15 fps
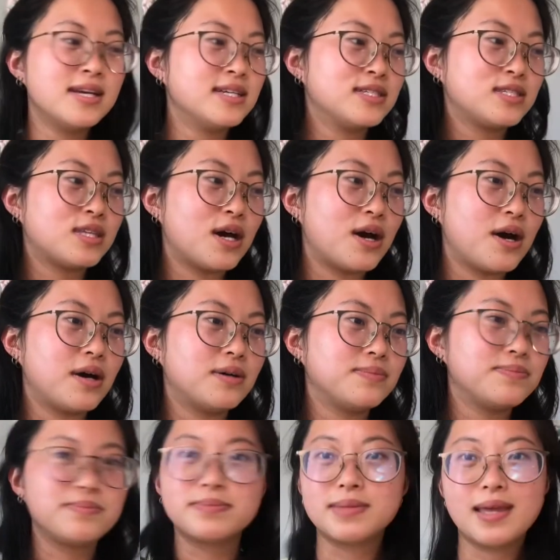So
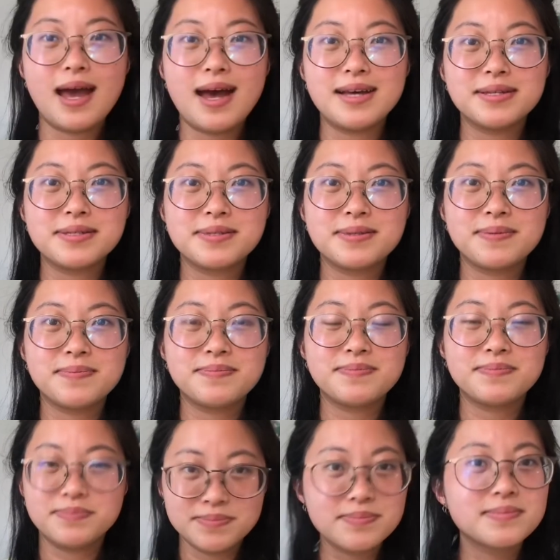yes,
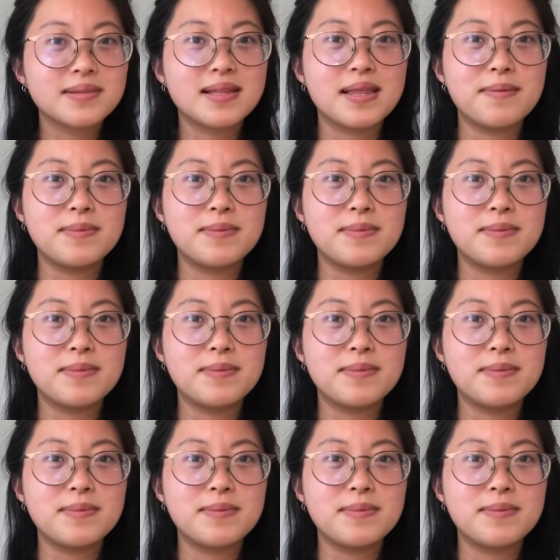let